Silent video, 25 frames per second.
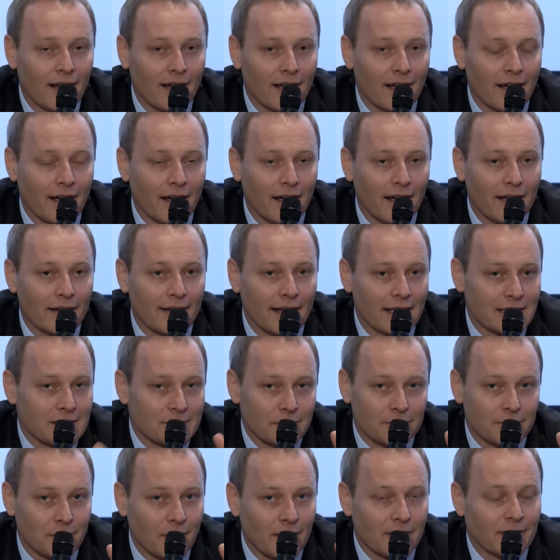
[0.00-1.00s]

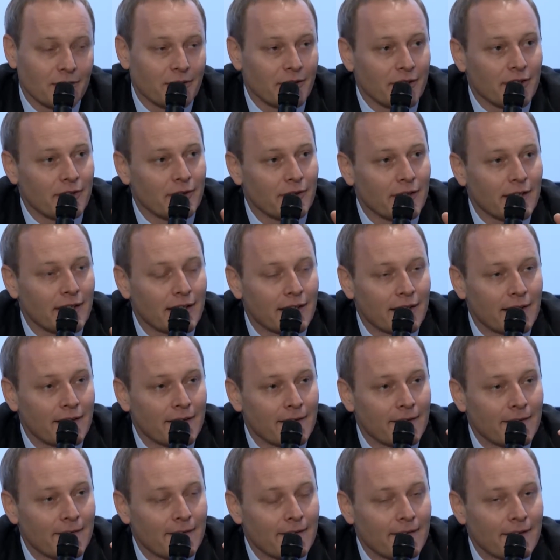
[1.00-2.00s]
That's what you are doing.
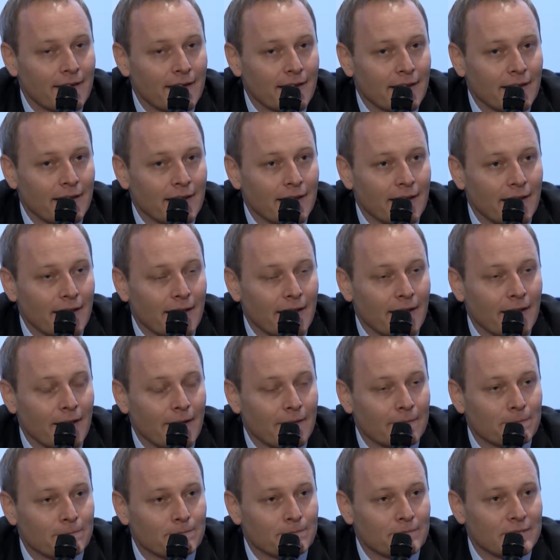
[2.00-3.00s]

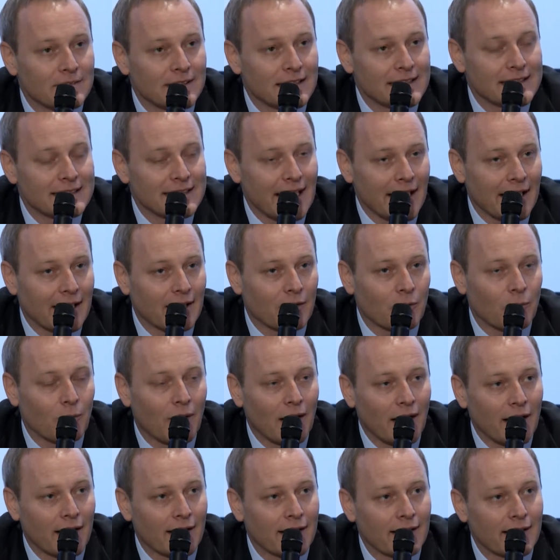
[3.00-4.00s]
The second
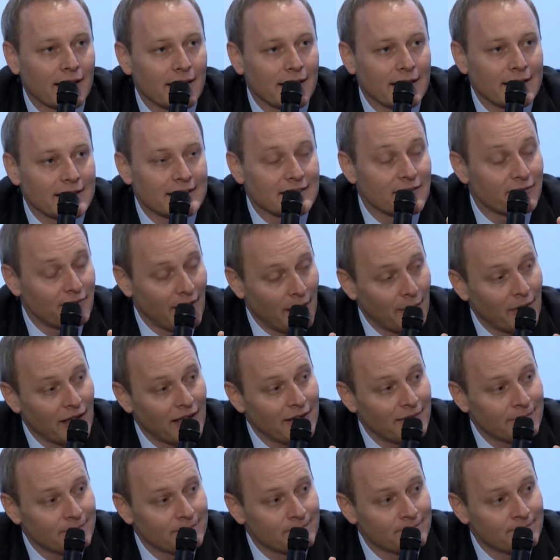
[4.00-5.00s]
one is the
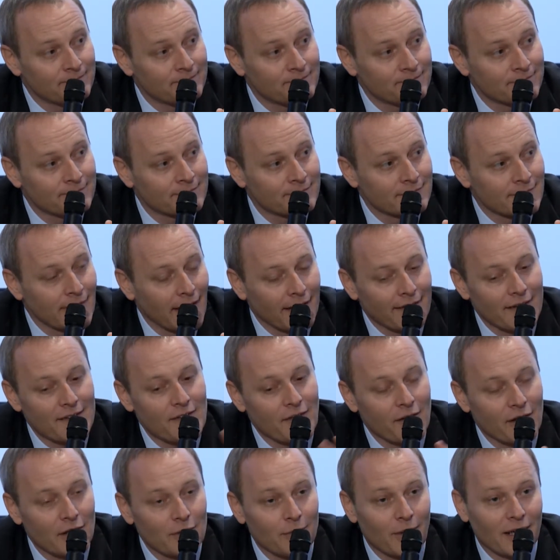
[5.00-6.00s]
family. And the
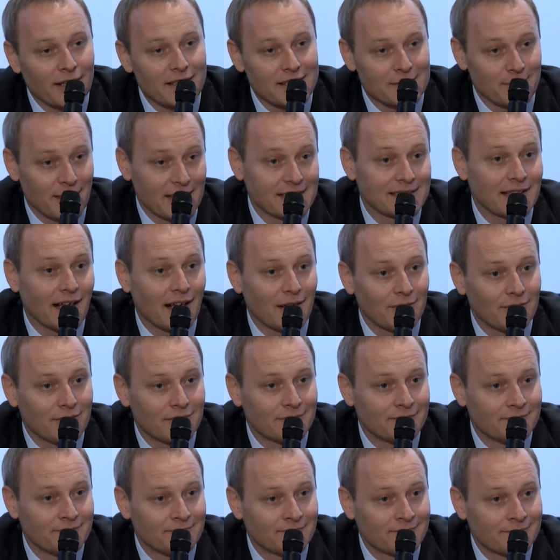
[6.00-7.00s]
third one is myself.
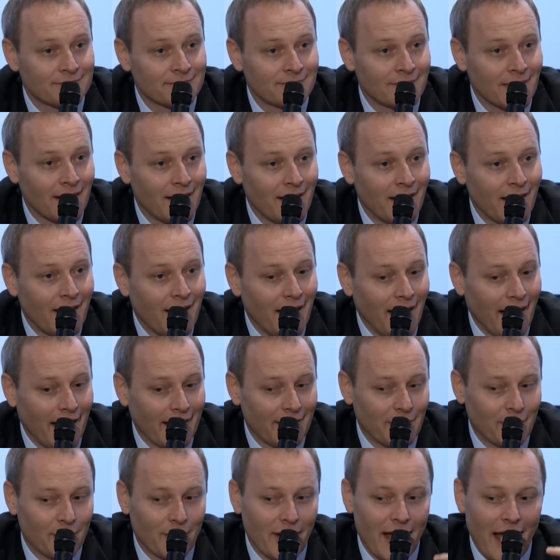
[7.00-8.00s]

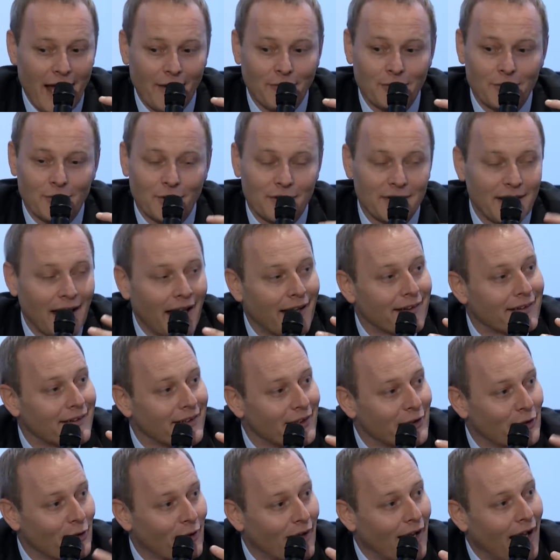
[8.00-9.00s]
And you have to
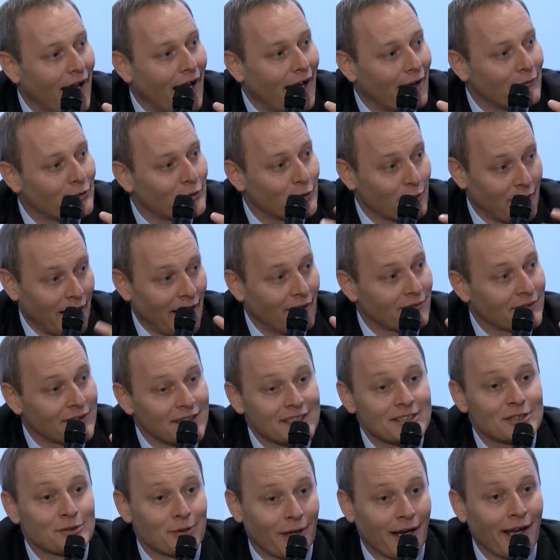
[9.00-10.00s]
tend in your life to have
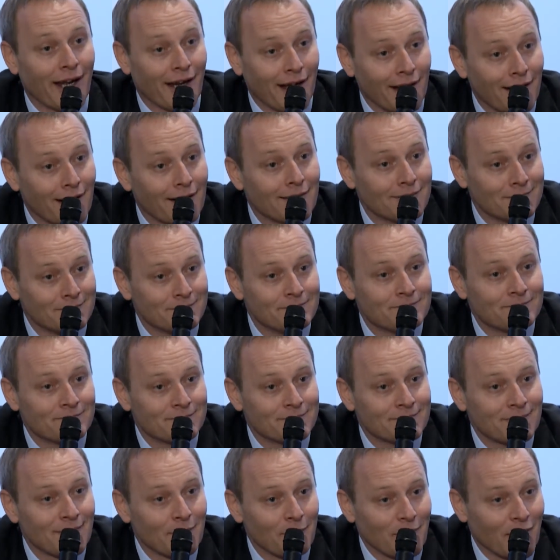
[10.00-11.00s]
this triangle.
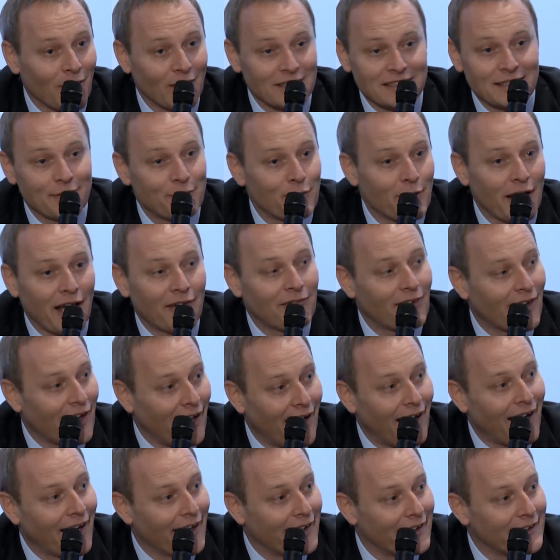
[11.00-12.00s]
Because if you have a
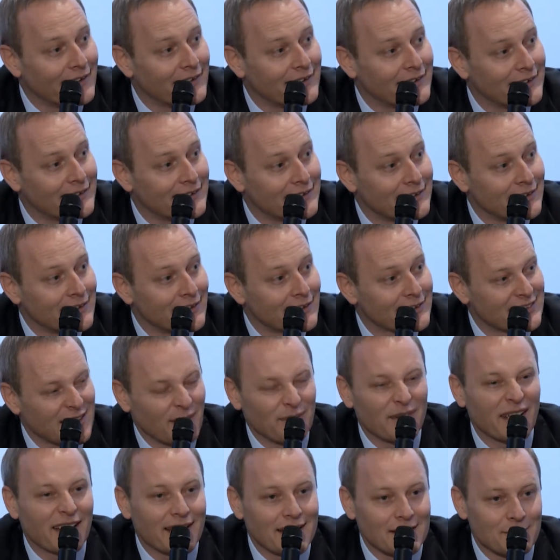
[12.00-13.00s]
line,
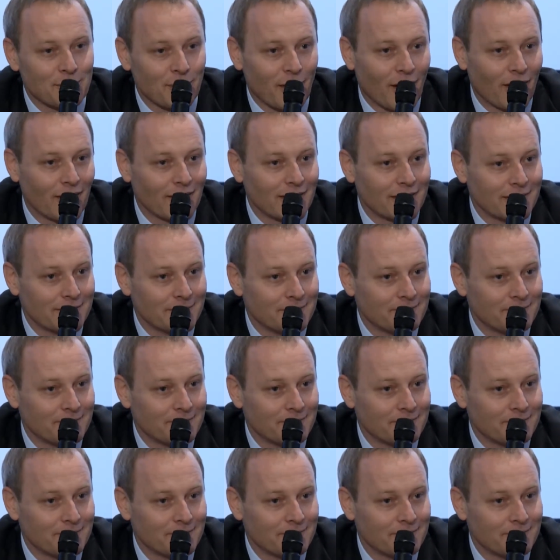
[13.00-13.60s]
something is wrong.